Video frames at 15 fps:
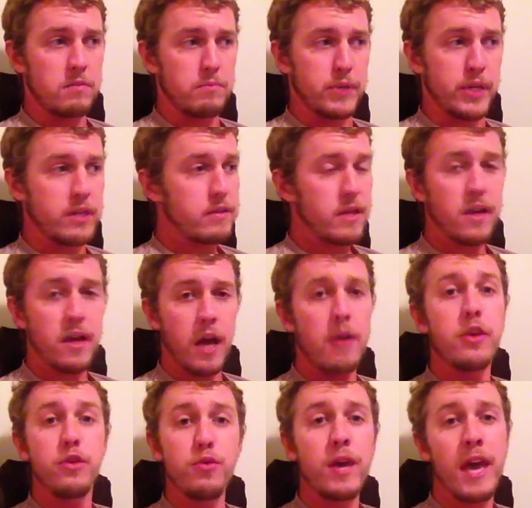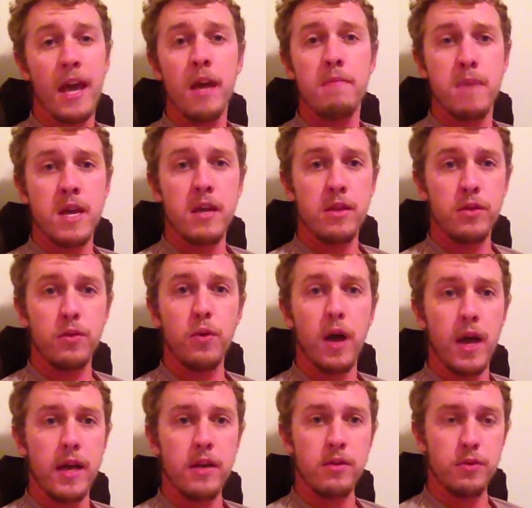But yeah, you can make it through
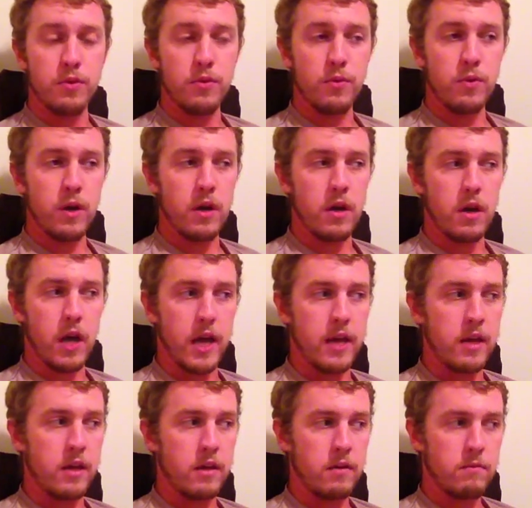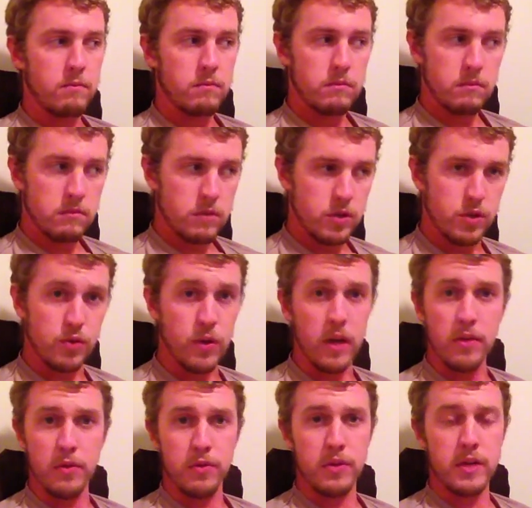hiking straight
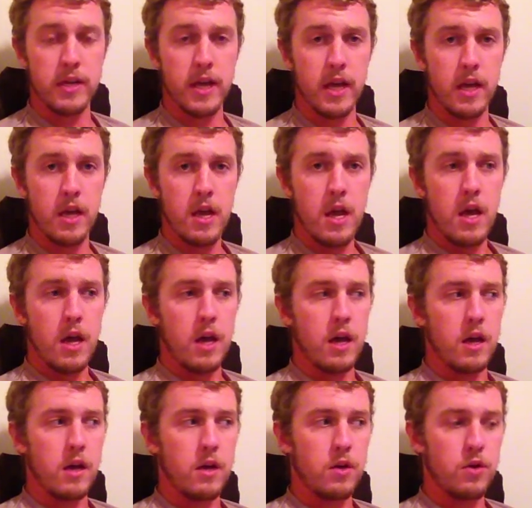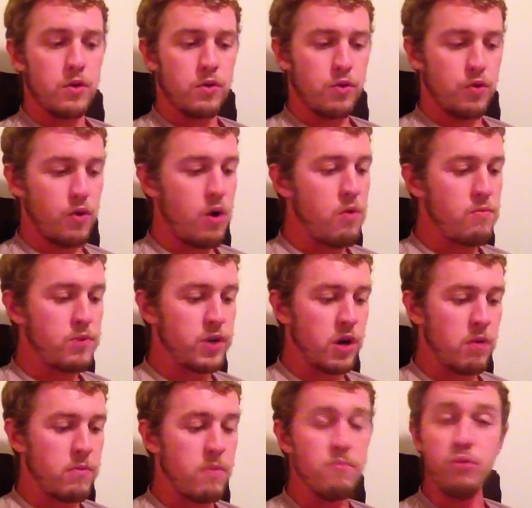through the day. Chrome
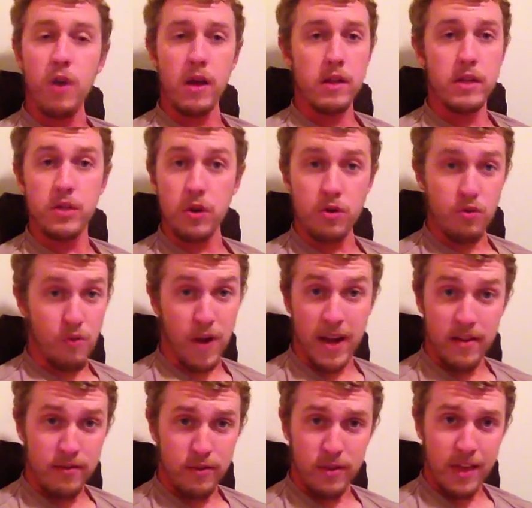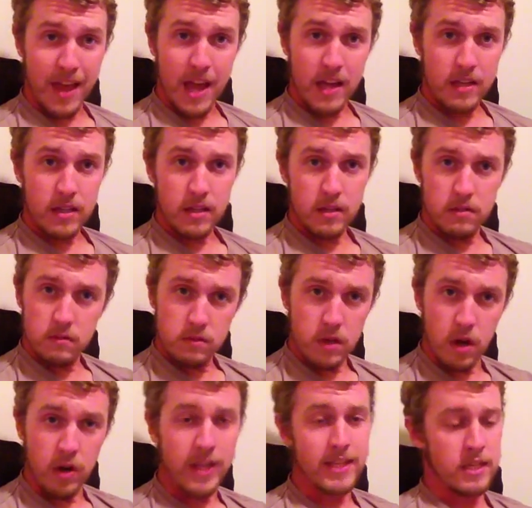dome umbrellas are great for that.
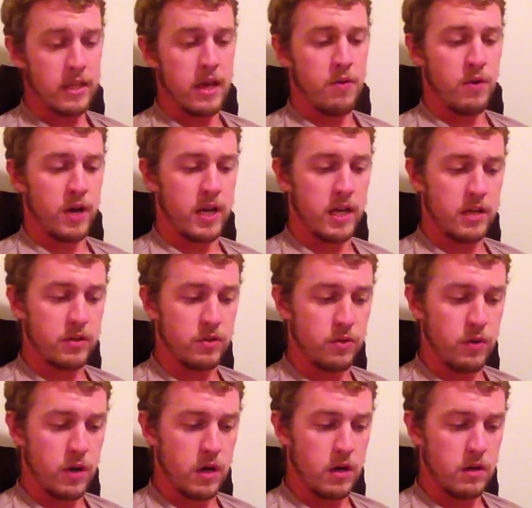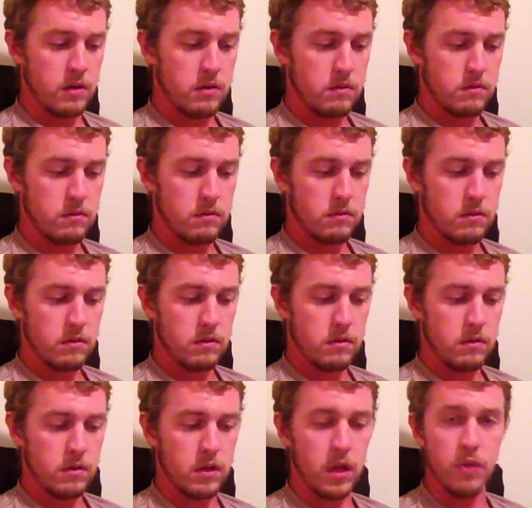I'll get to that when I get to
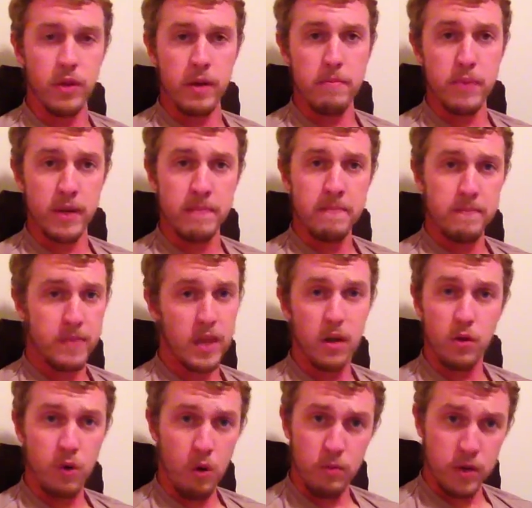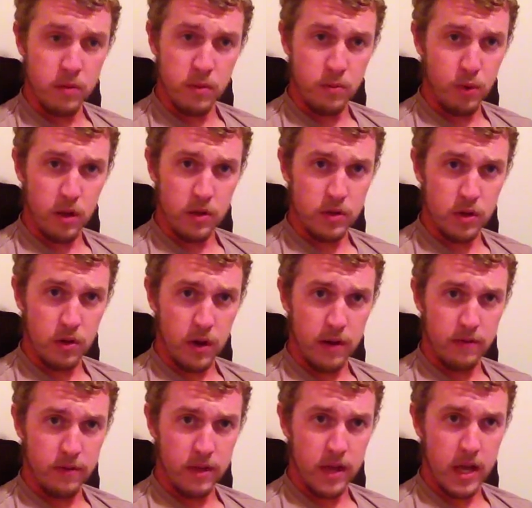clothing, but yeah, chrome dome umbrellas are great
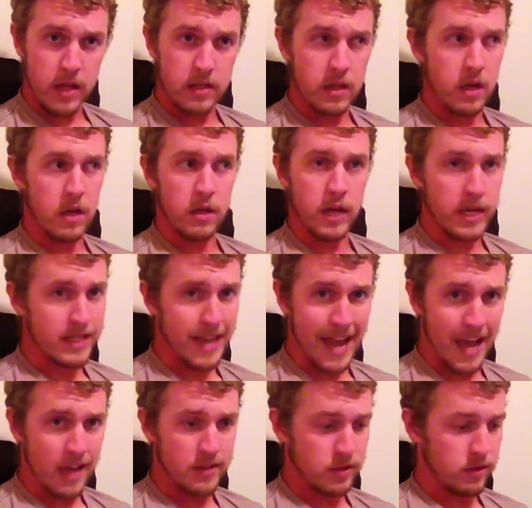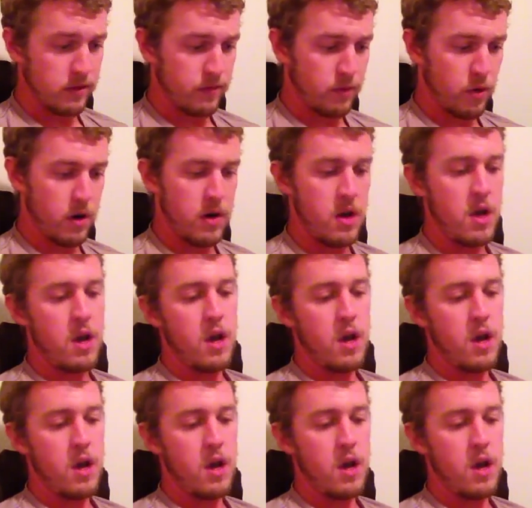for that. Nice hats, good for it.